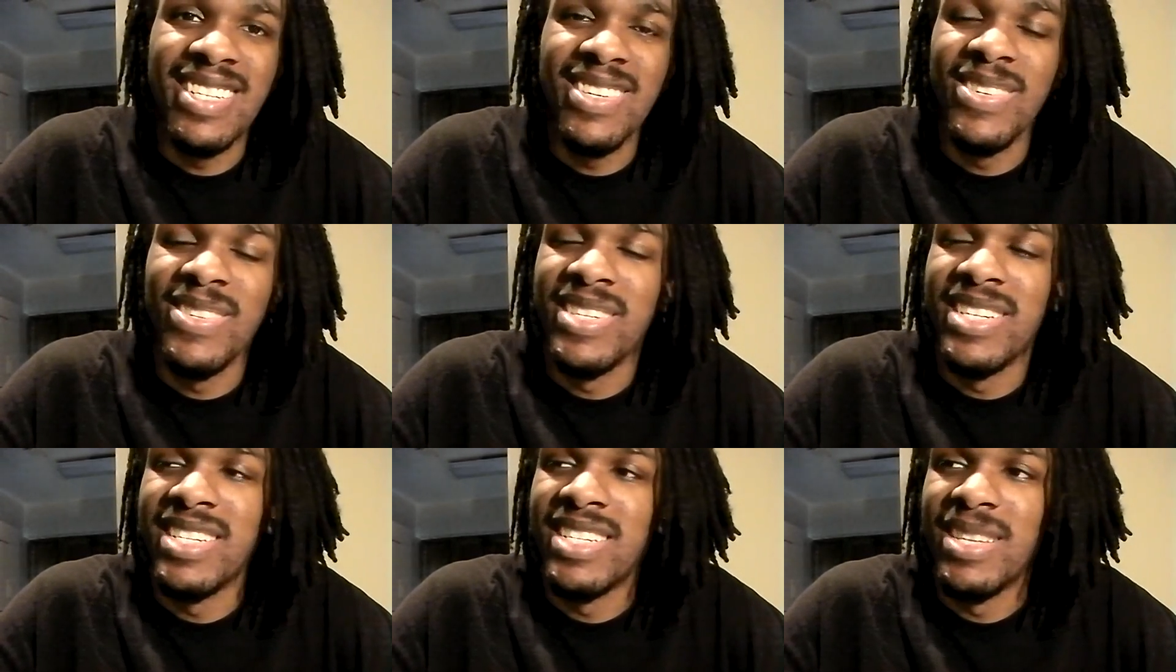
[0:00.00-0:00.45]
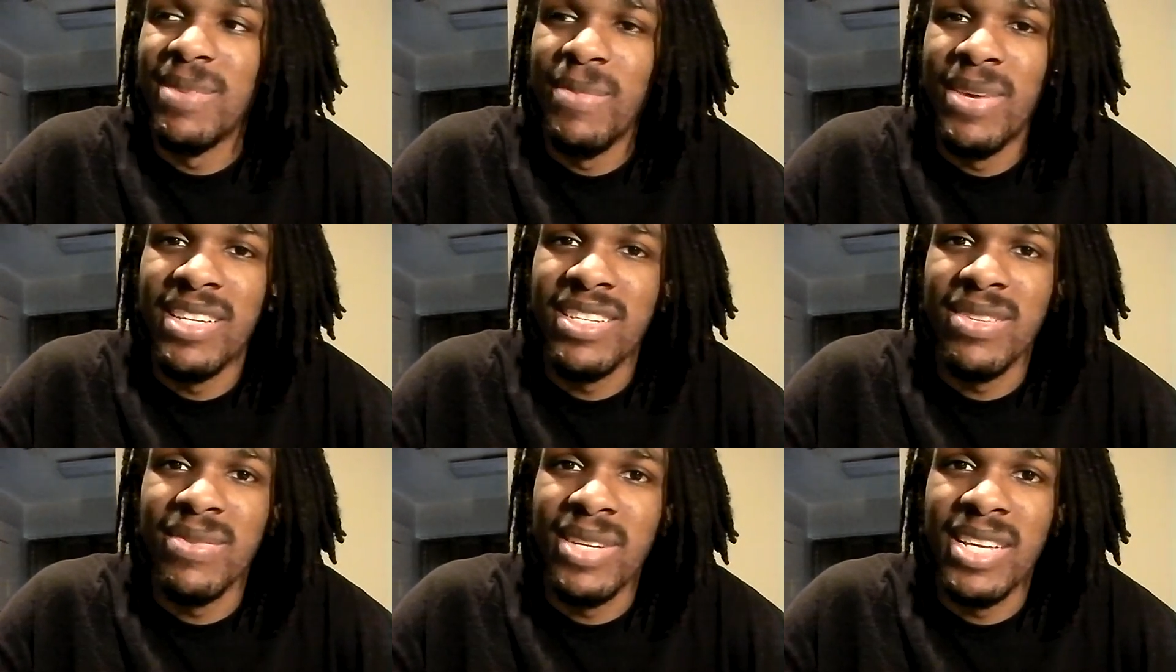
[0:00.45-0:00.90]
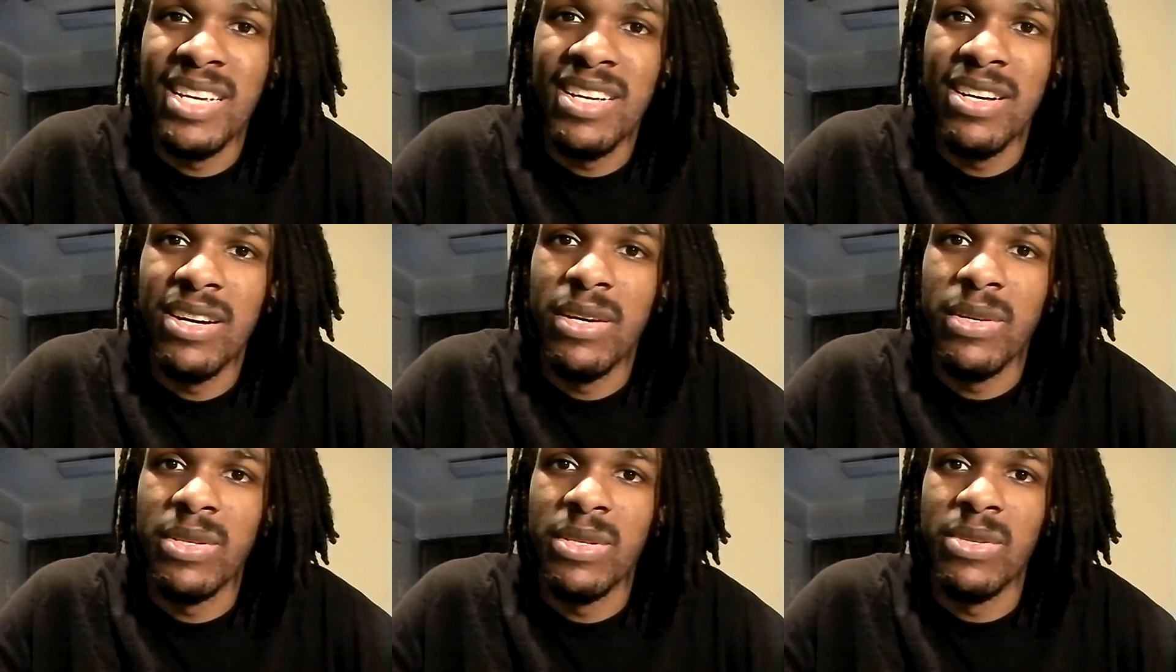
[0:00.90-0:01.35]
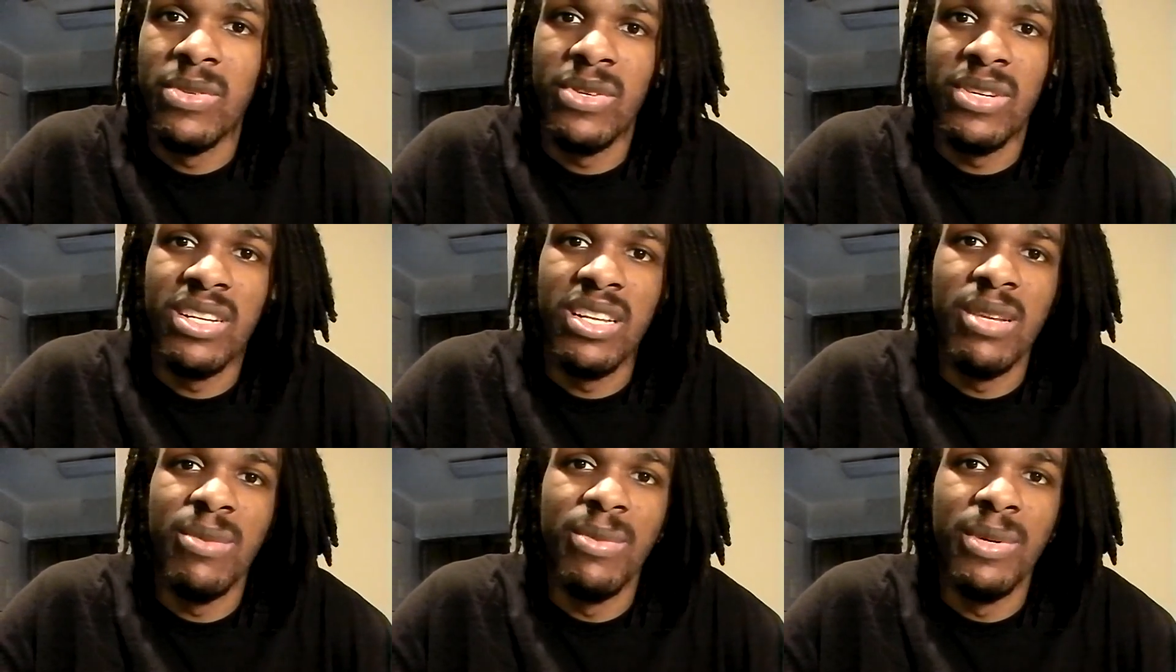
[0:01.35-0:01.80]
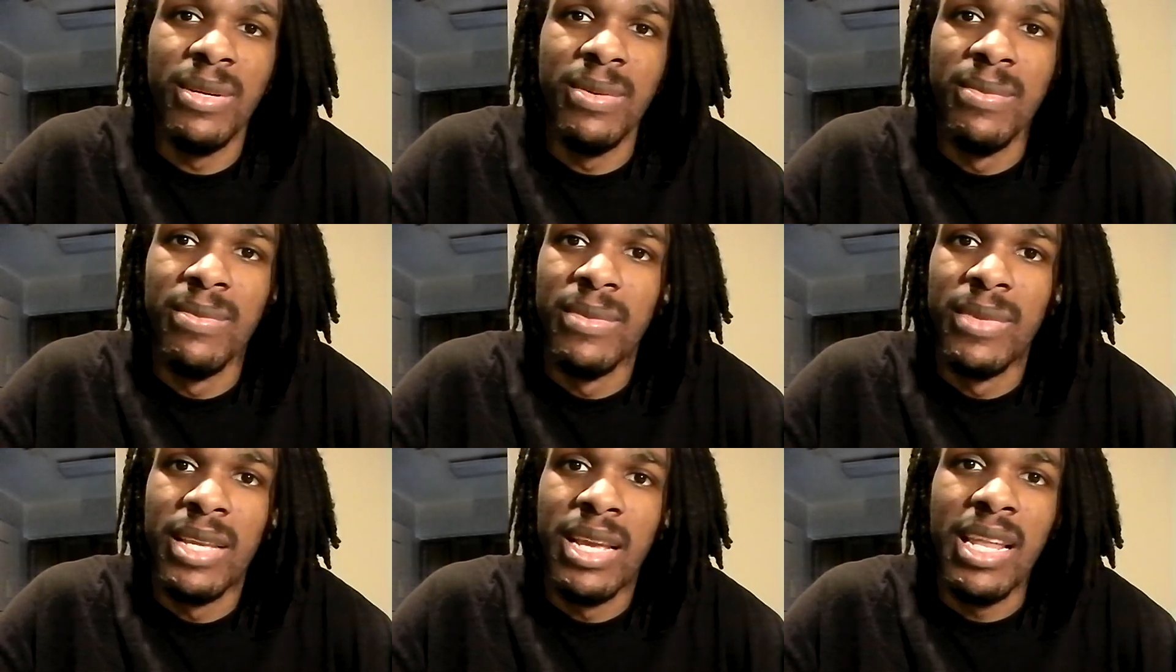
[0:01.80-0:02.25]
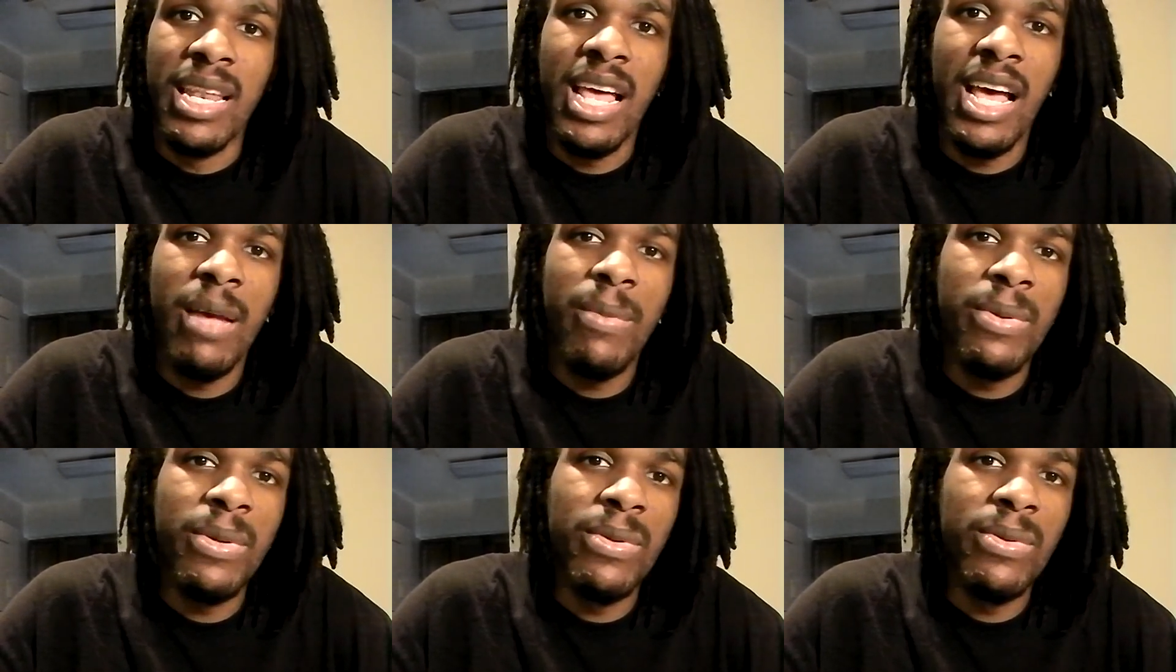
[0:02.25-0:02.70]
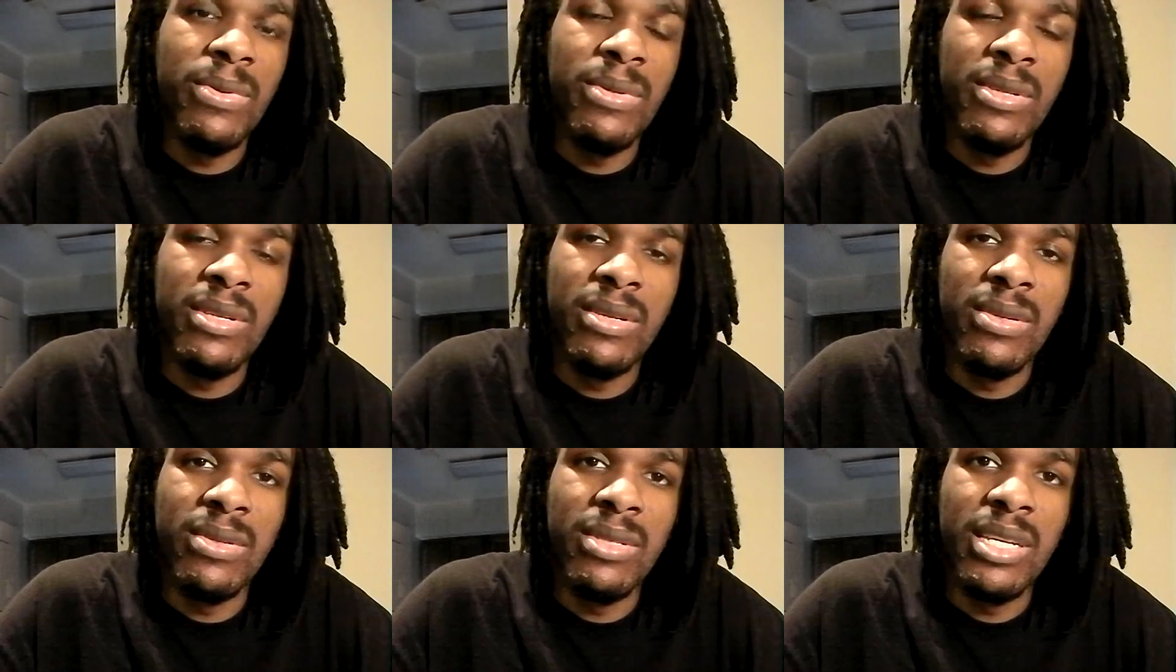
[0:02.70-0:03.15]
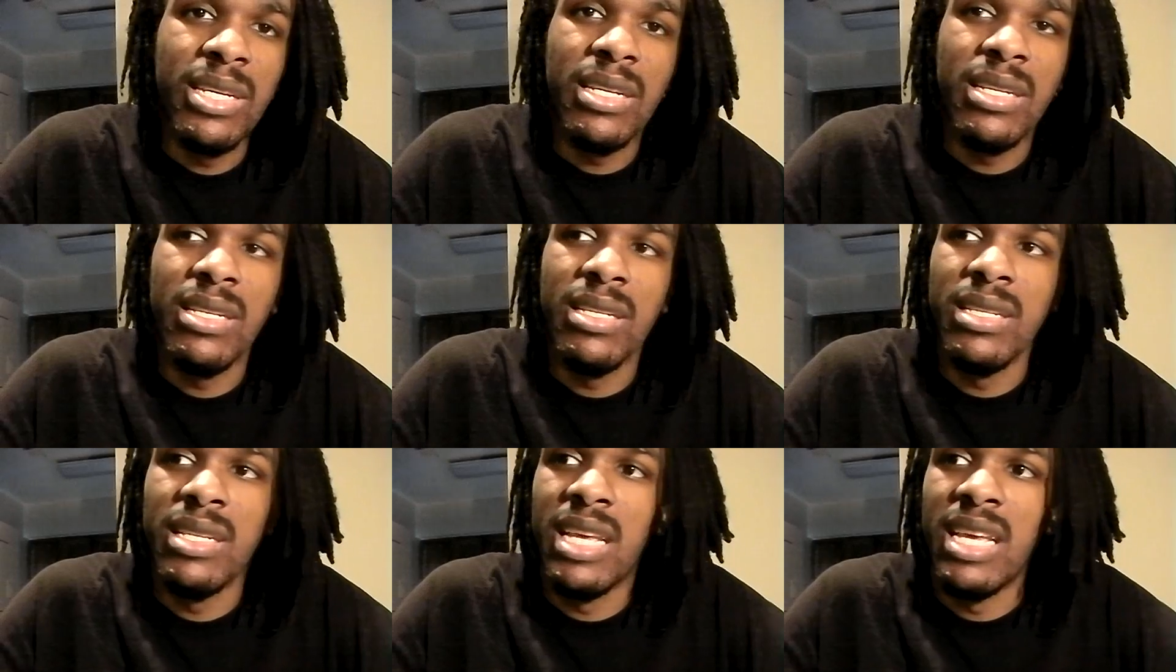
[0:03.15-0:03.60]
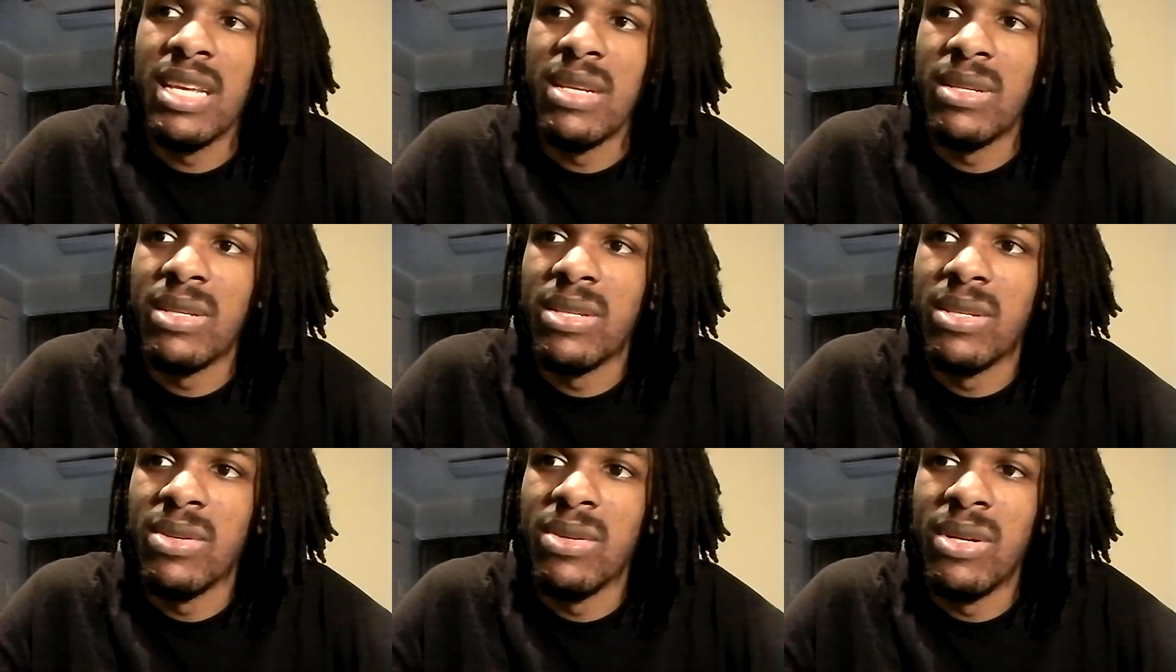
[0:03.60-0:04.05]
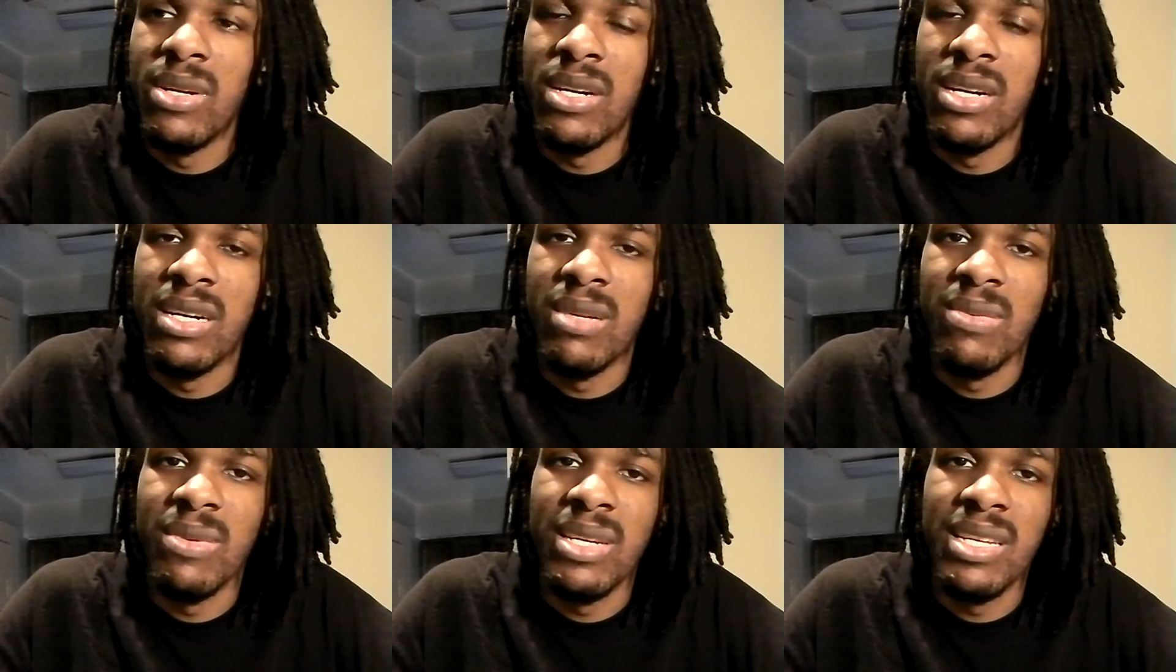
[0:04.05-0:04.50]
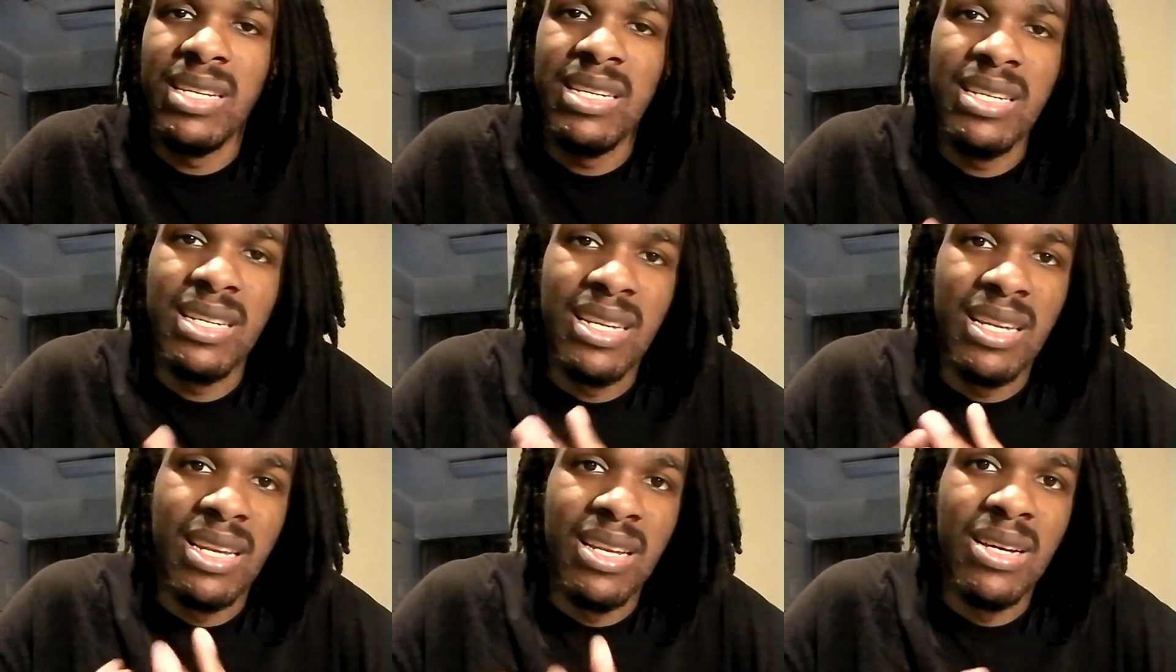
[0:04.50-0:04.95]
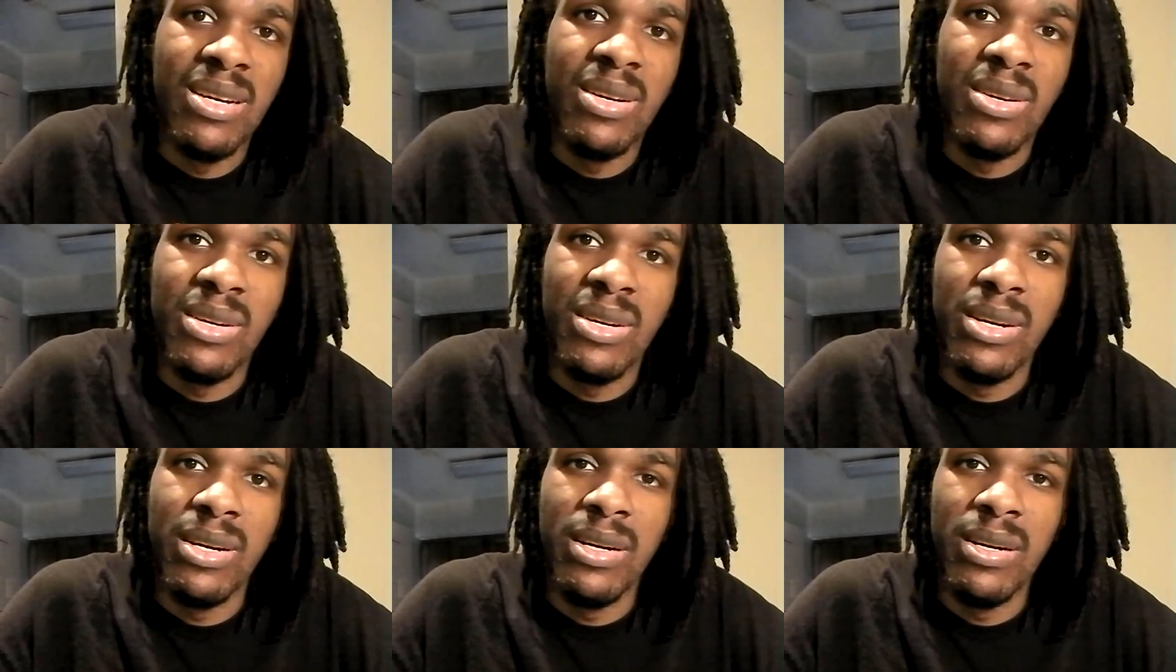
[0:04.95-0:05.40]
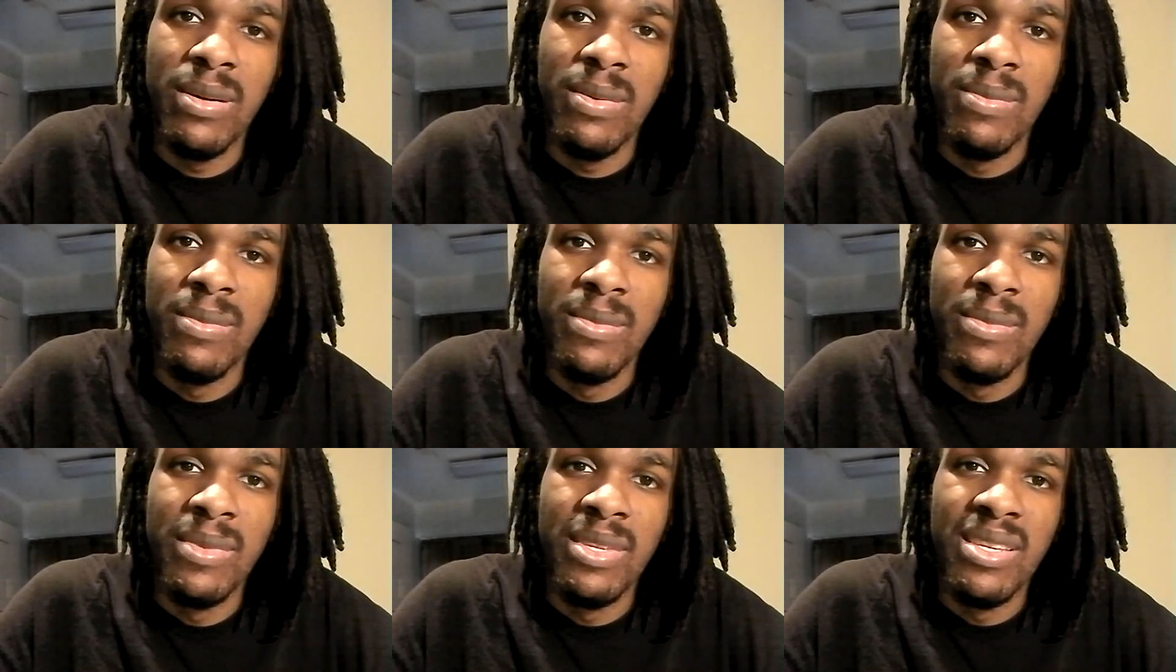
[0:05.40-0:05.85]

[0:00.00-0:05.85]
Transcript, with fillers: So just to mess up their concentration. But a lot of people, you know, take these games to the heart, man. They need to log off.